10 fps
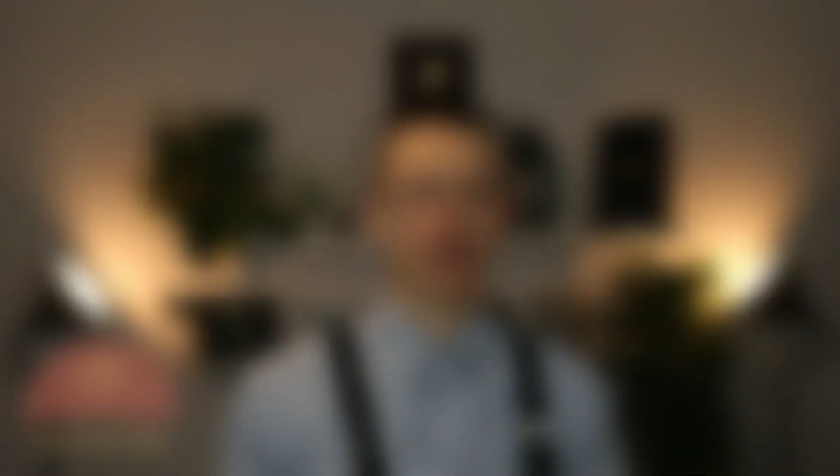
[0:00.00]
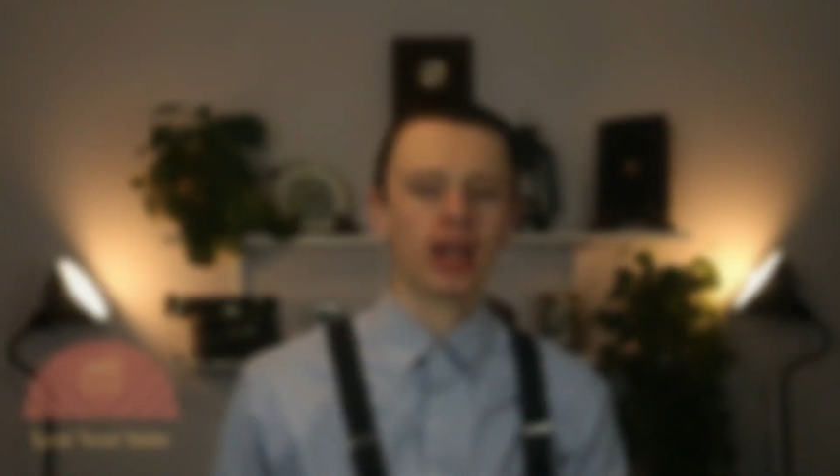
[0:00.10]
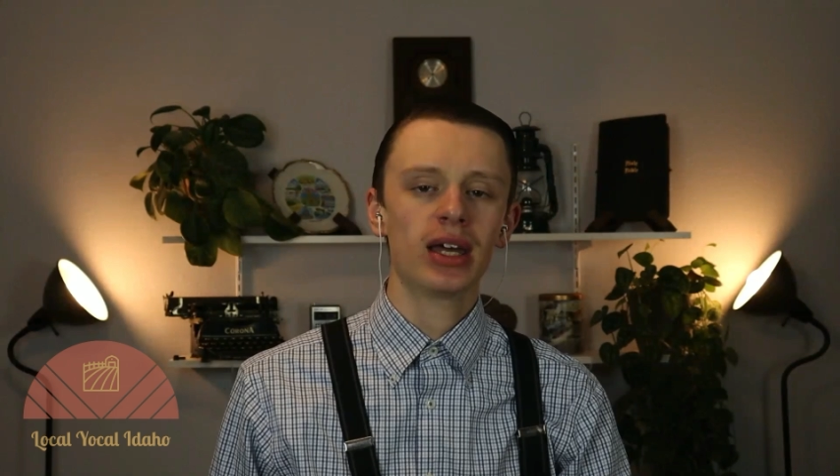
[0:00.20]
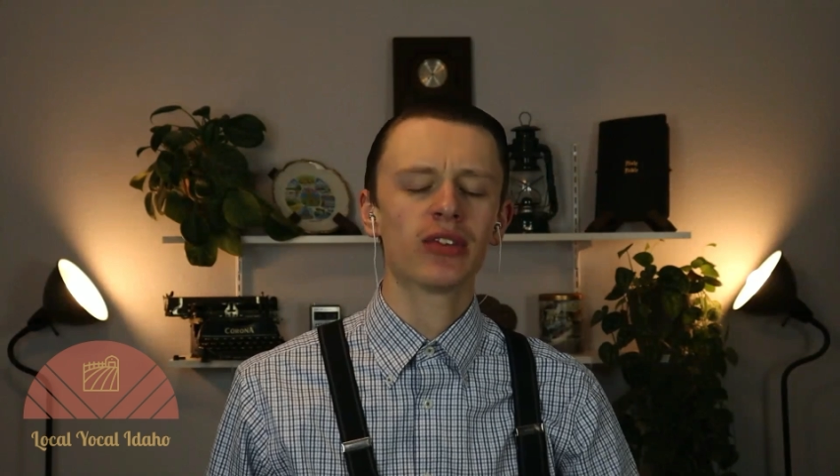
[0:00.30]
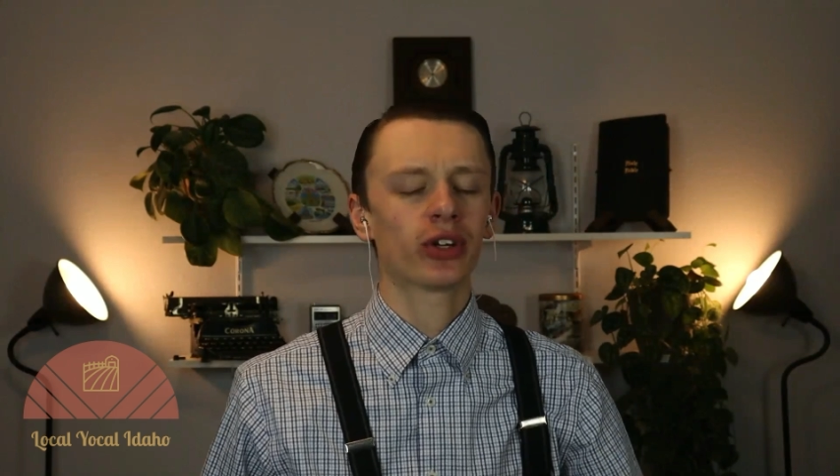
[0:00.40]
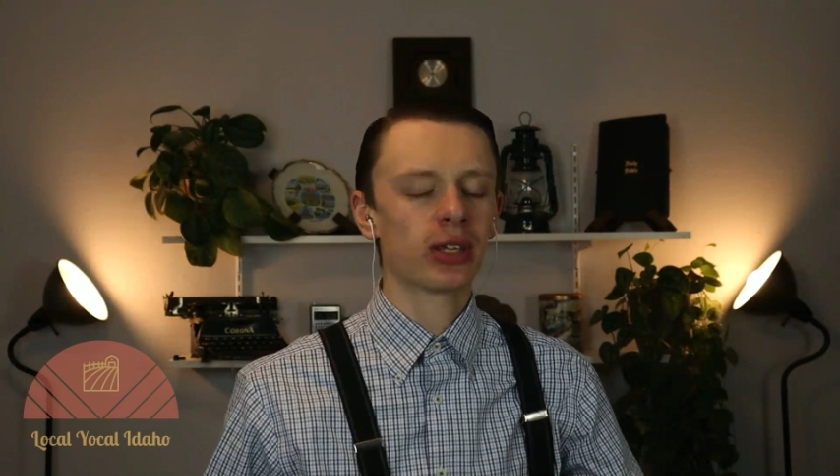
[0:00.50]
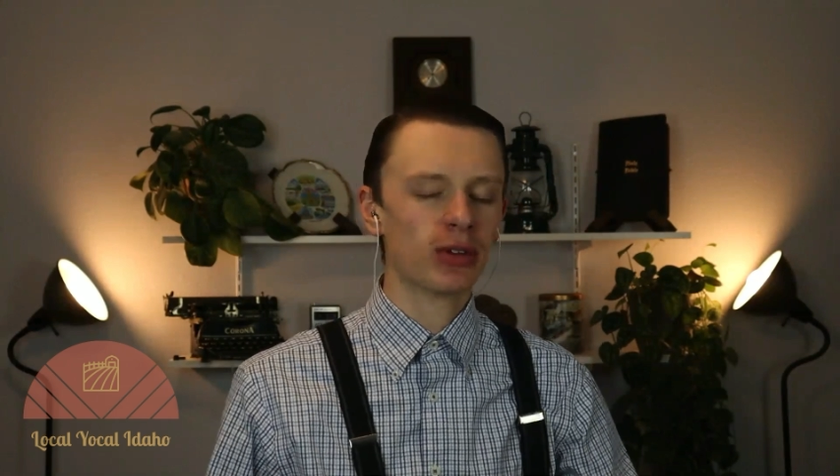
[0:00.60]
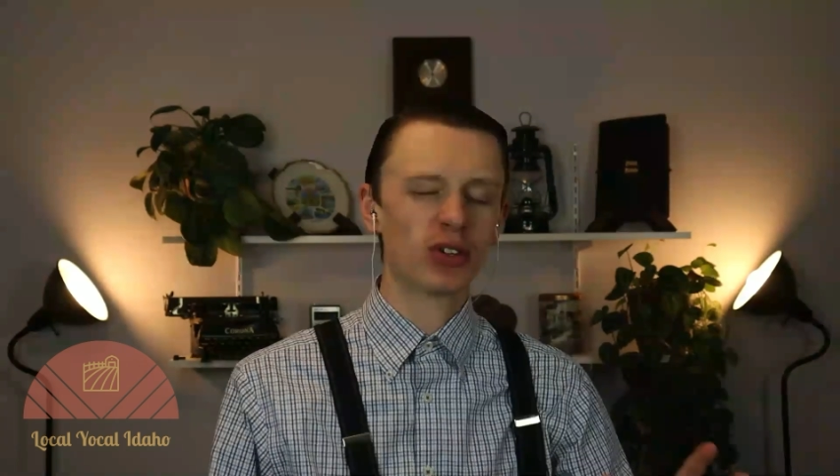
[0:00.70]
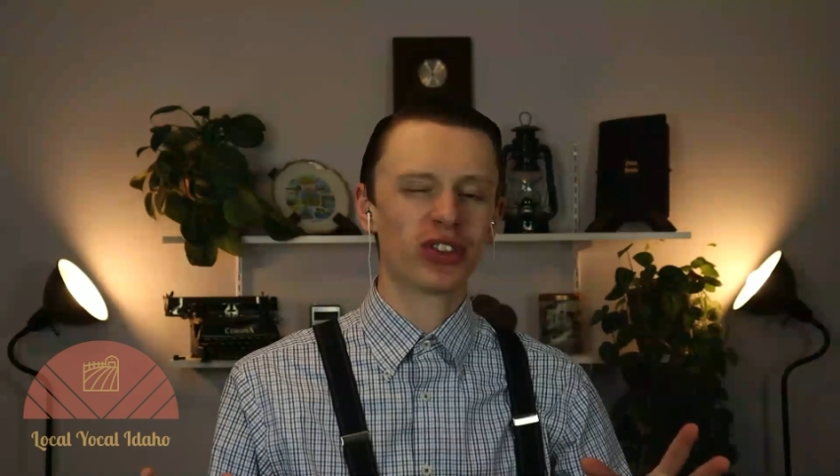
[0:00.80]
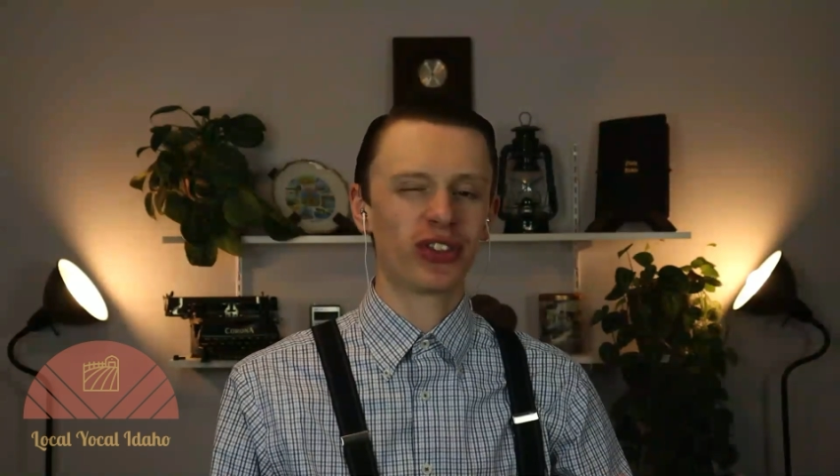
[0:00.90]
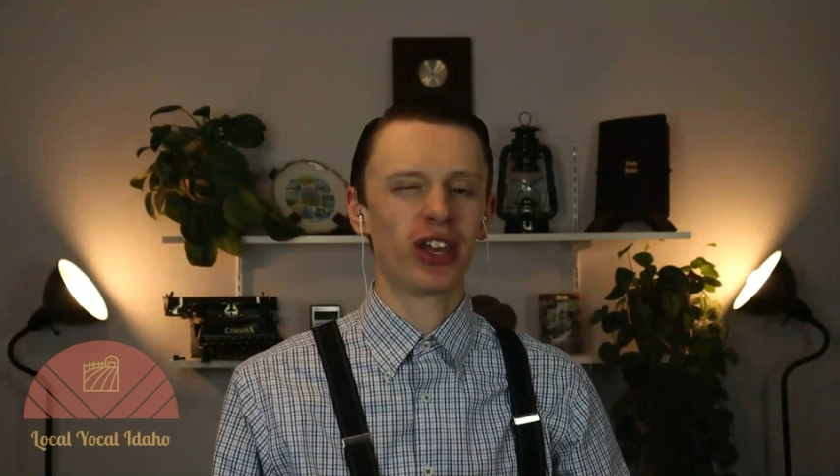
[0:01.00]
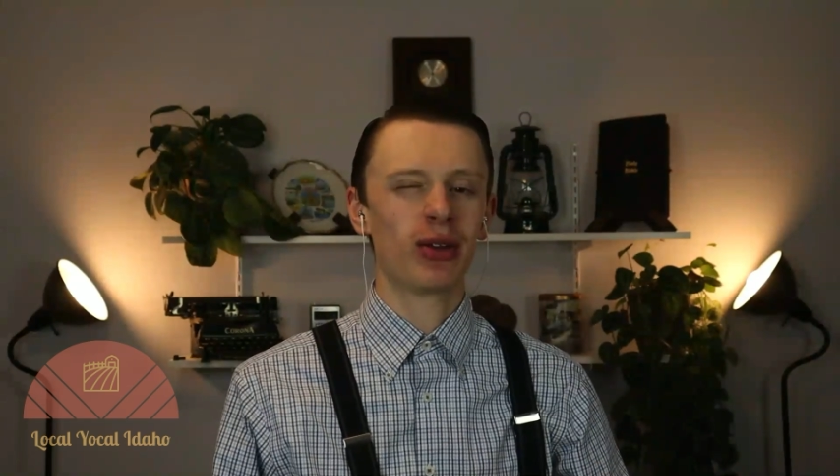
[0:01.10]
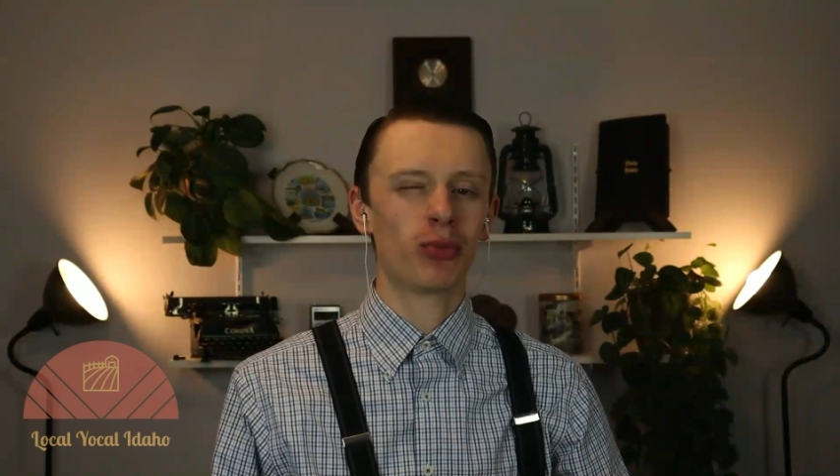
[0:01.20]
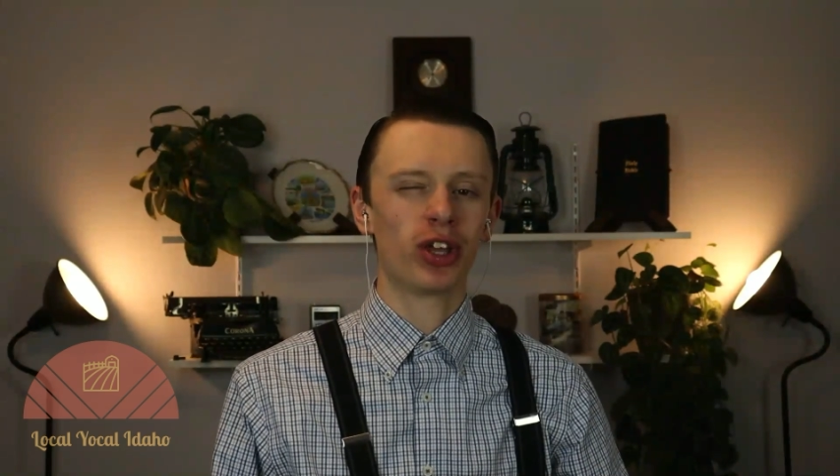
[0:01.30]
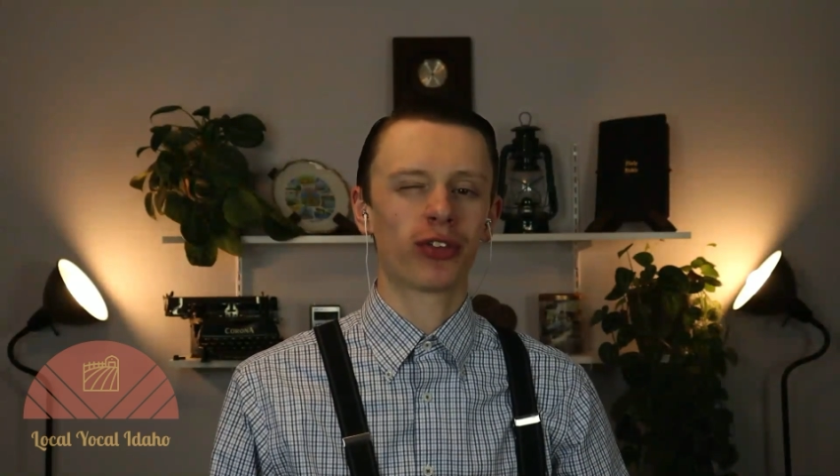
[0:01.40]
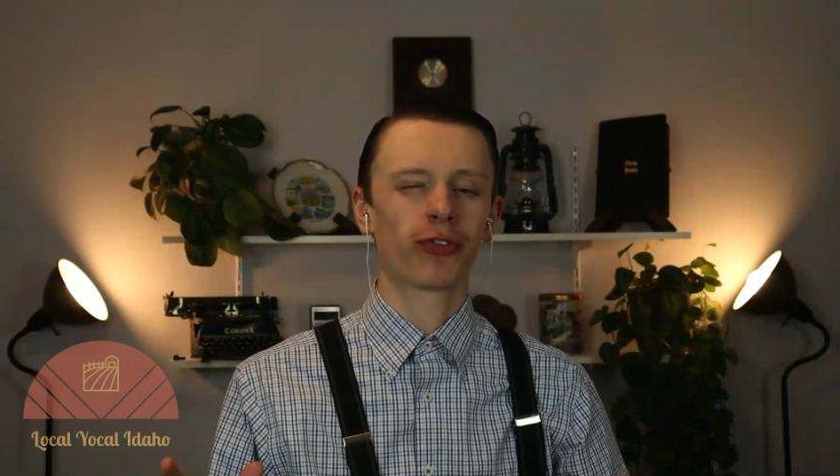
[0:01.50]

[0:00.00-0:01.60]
And if we're keeping with the theme with